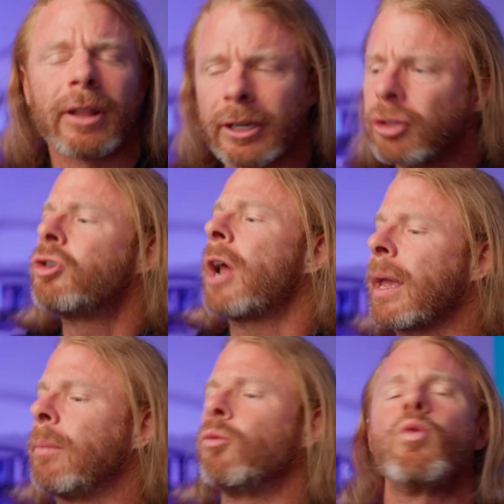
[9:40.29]
Like, dude,
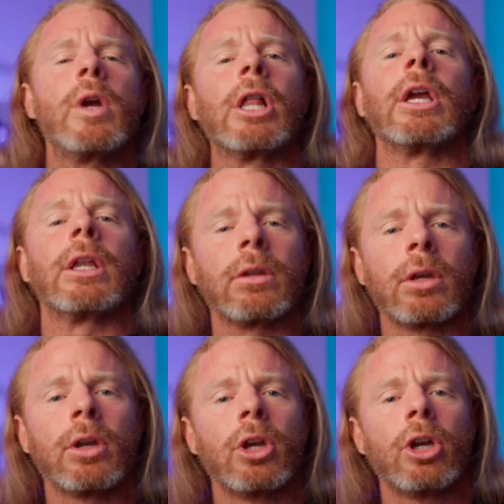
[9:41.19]
I am willing
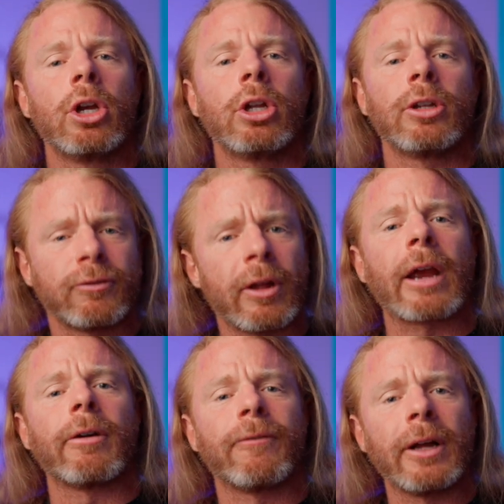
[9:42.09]
to
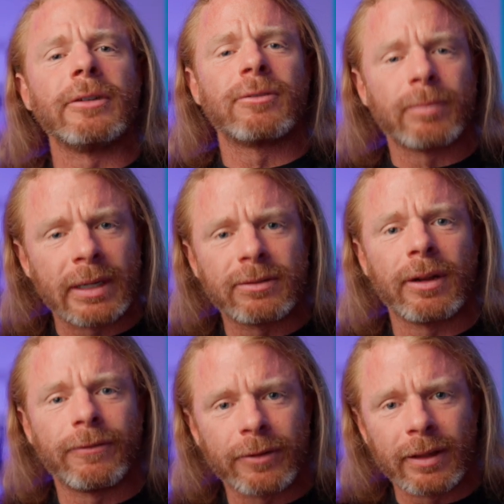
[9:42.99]
sacrifice
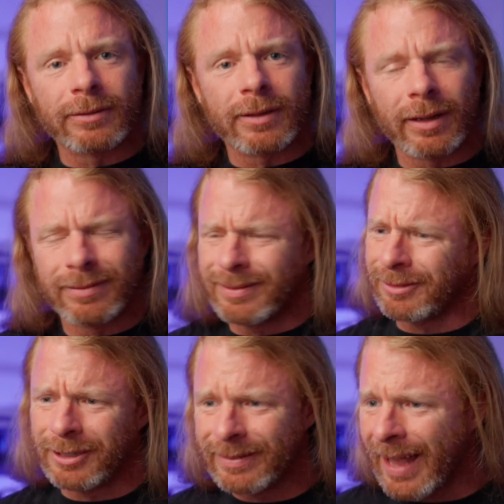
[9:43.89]
myself for this cause.
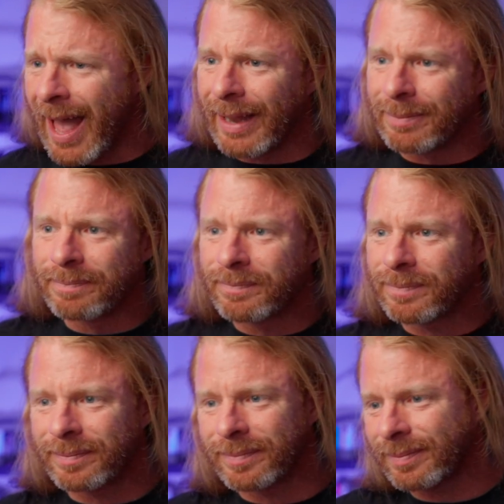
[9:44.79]
No, she's not.
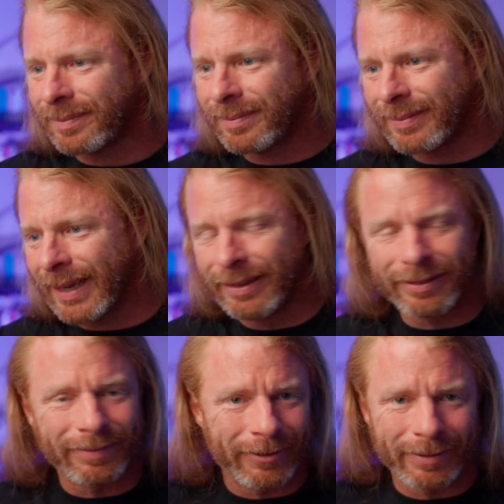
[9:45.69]
Is
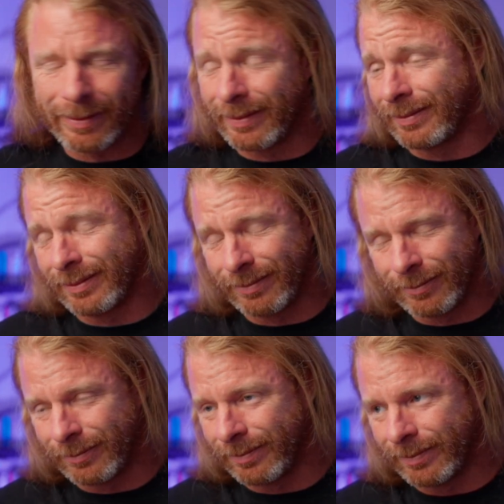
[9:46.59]
it for
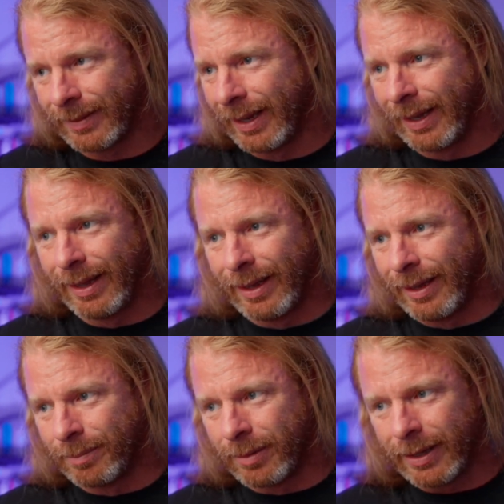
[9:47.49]

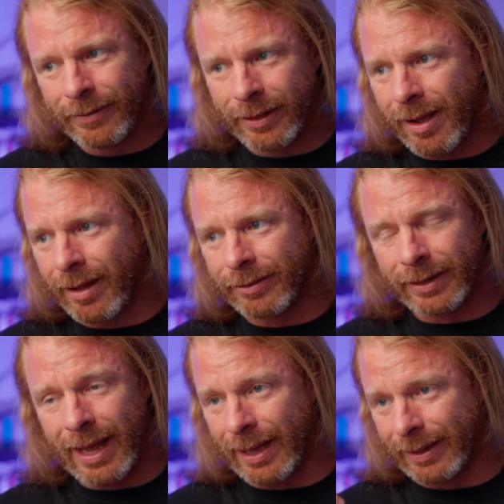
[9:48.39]
believe in the cause or
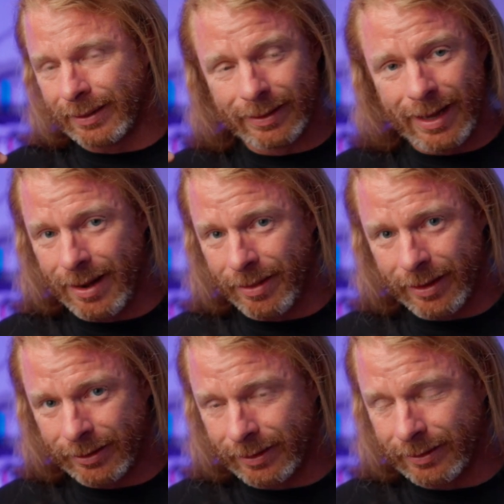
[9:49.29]
not? I don't
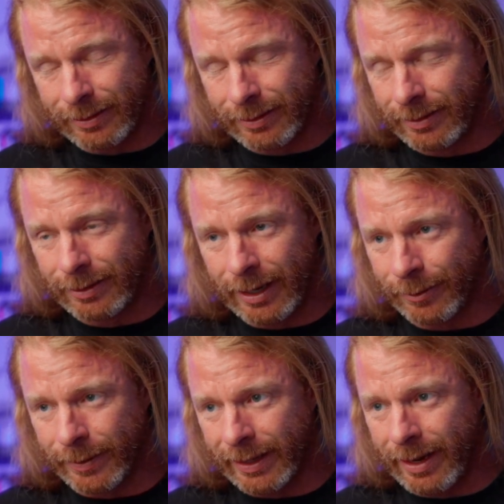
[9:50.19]
think she
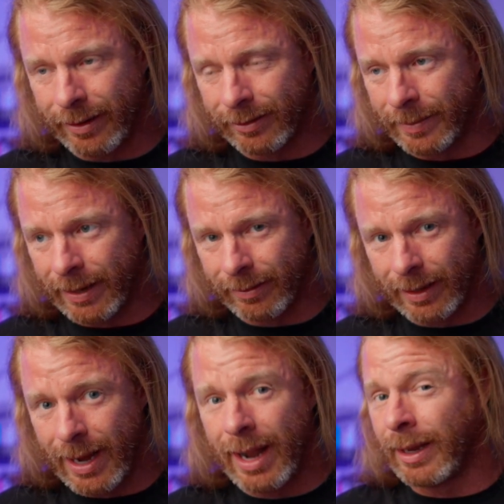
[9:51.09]
genuinely cares
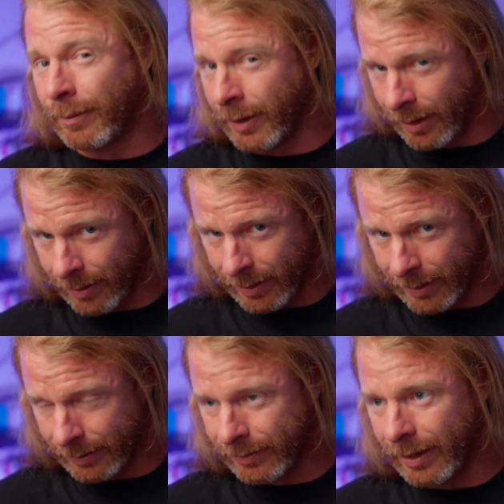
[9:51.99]
about anyone other
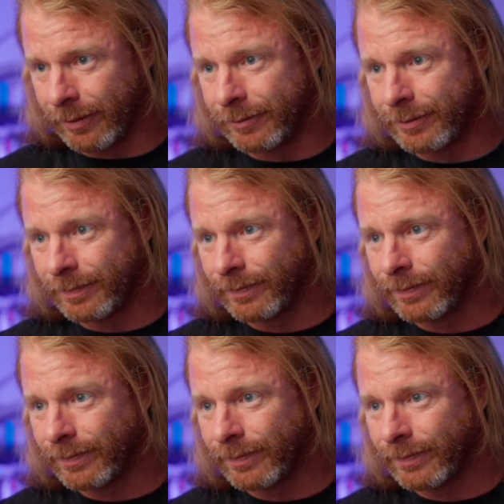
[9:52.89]
than herself.